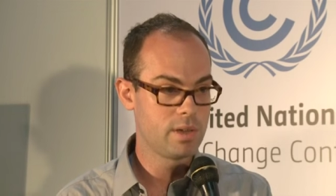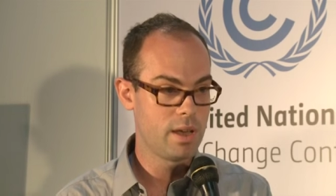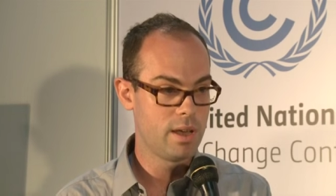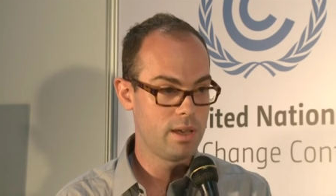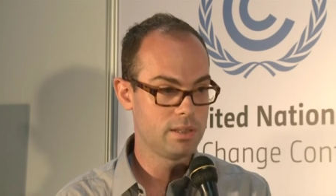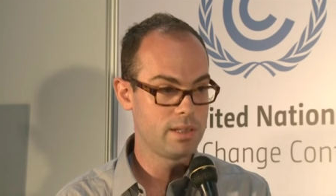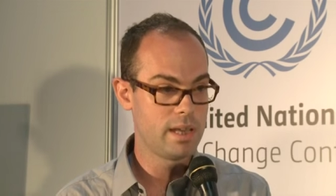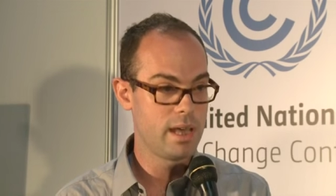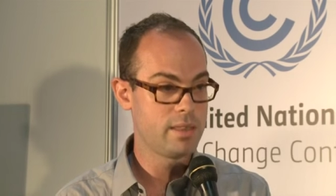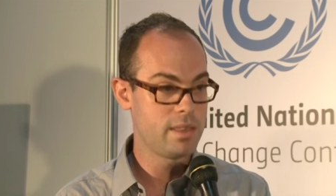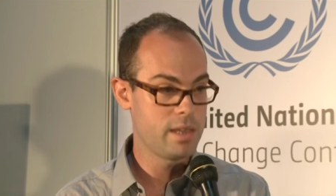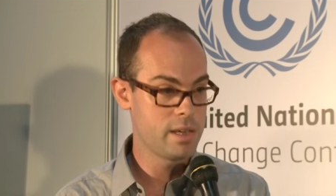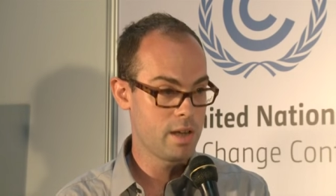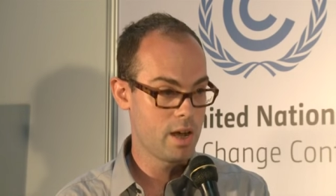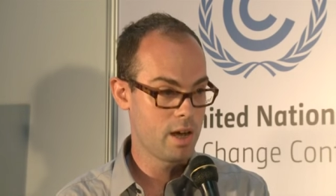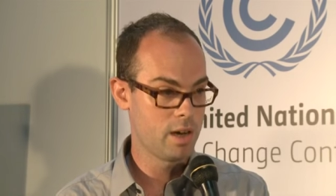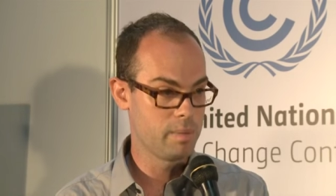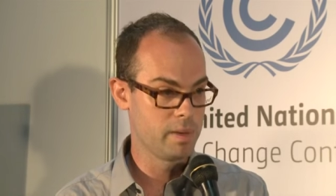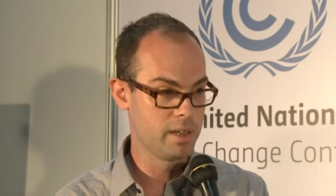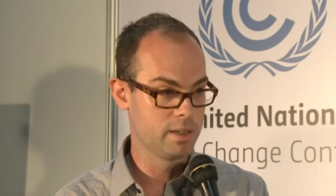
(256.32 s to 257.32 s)
called
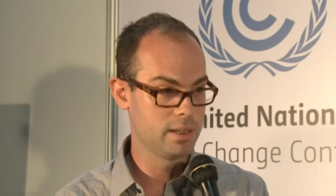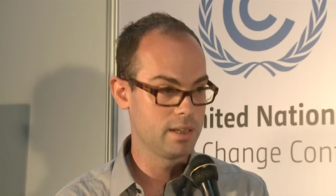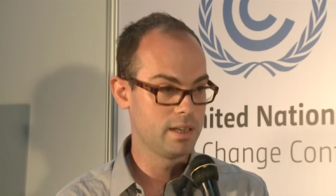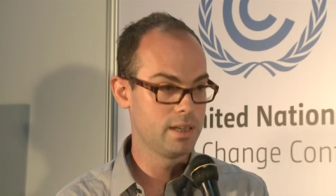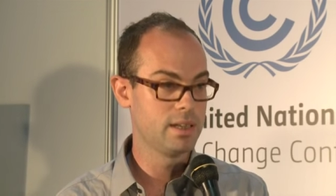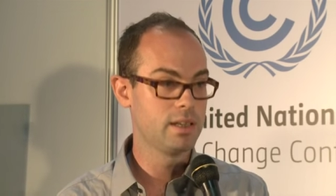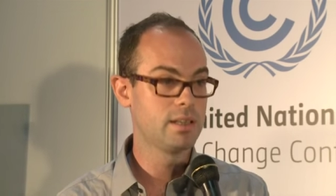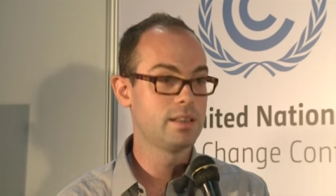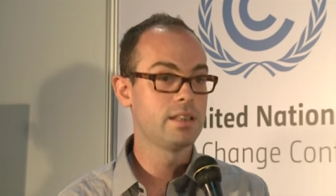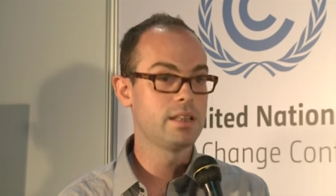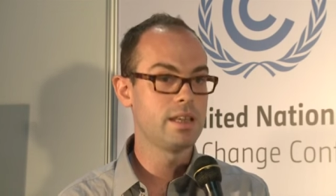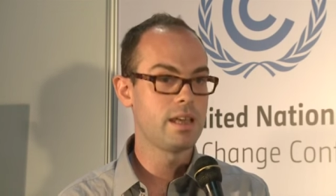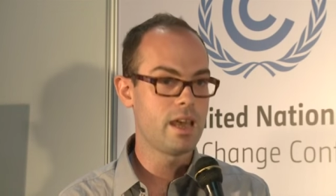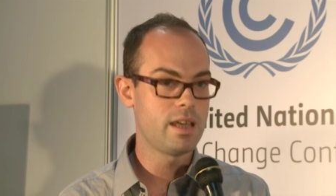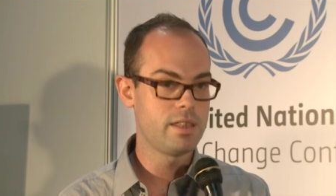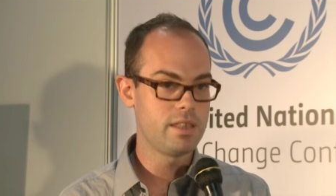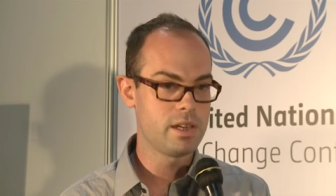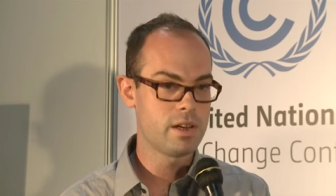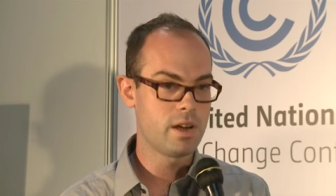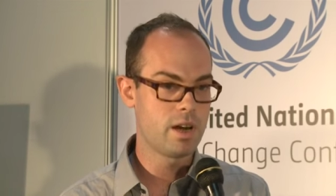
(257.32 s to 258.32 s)
Ethi-Carbon, and the
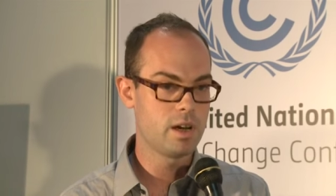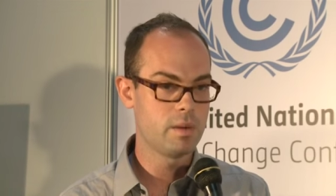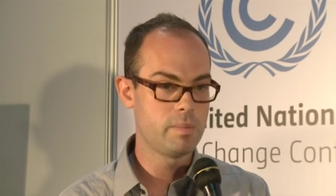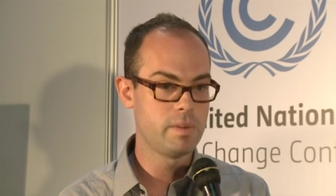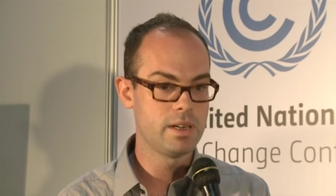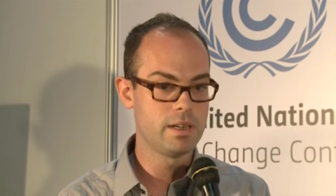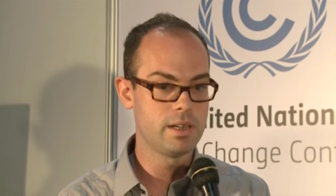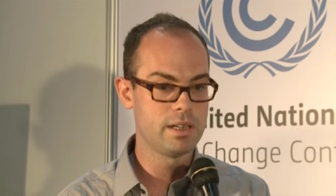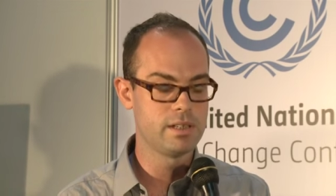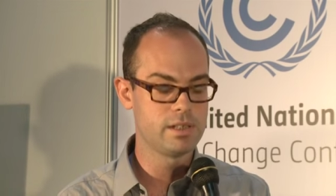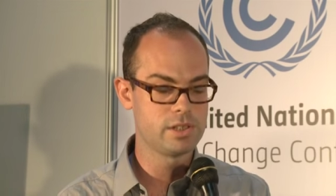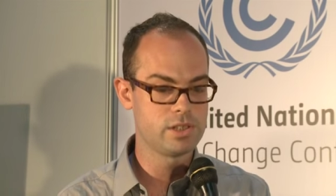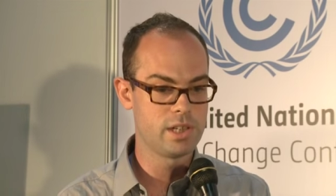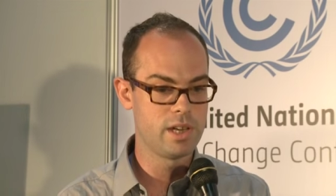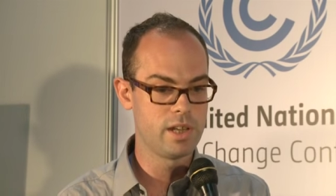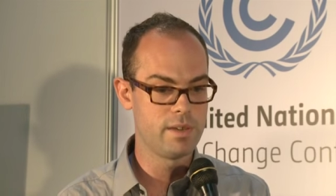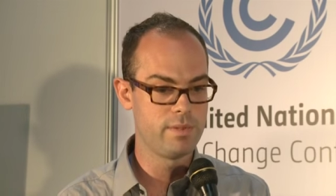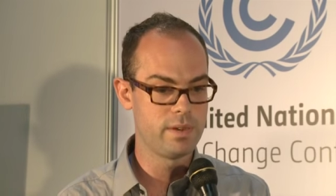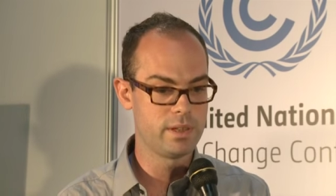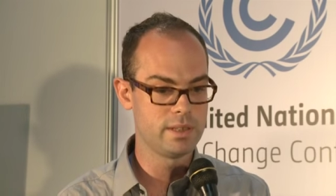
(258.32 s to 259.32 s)
Ethi-Carbon
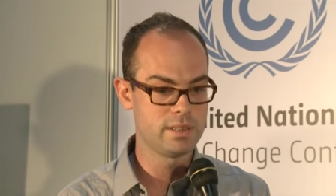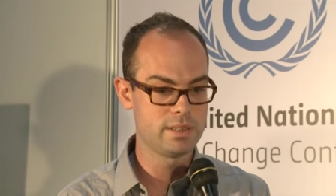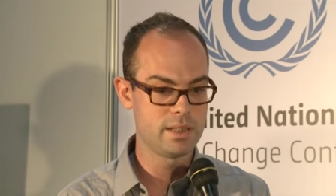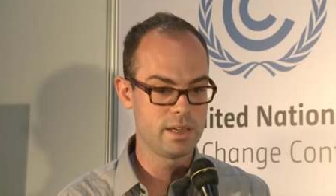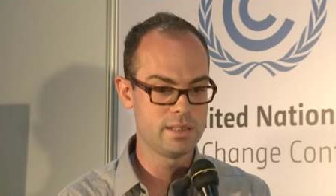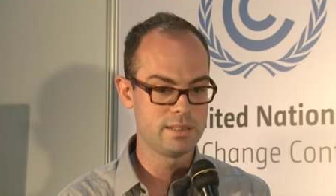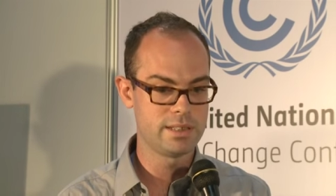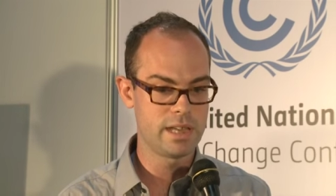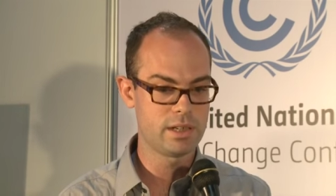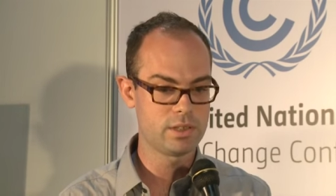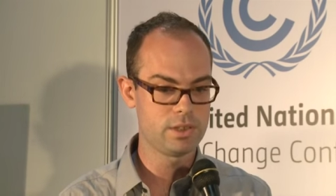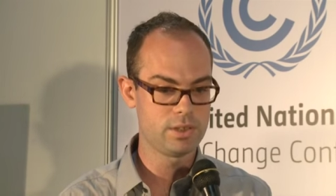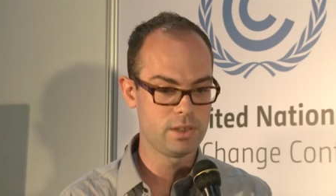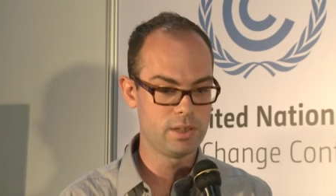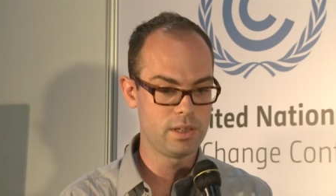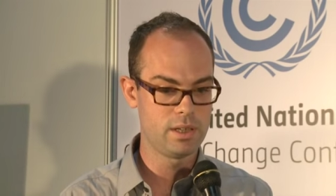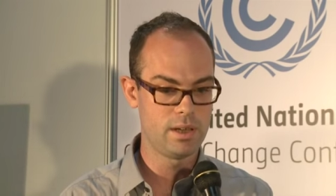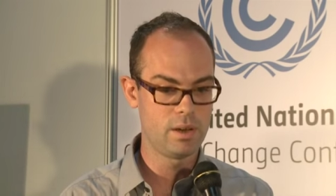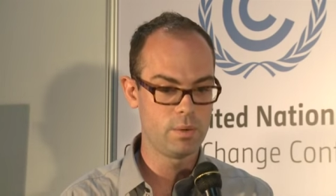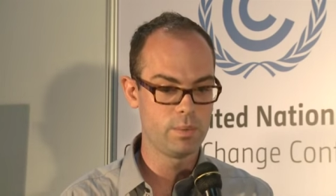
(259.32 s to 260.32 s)
initiative is
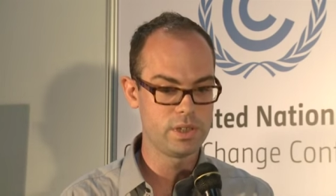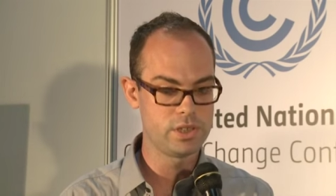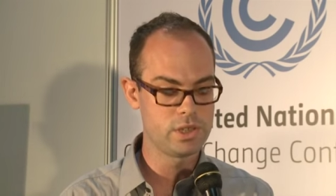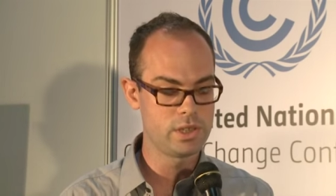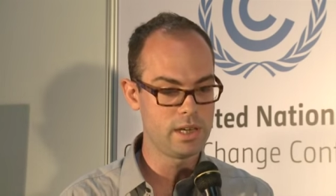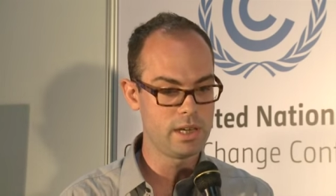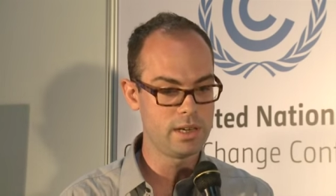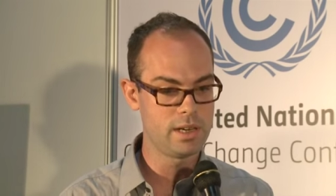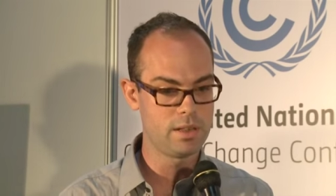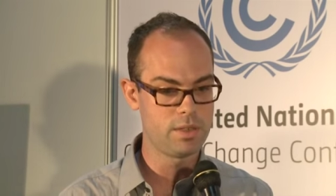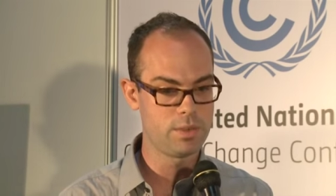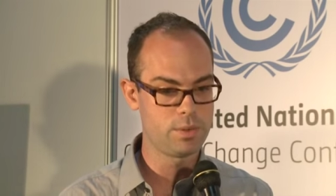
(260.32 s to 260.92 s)
actually originated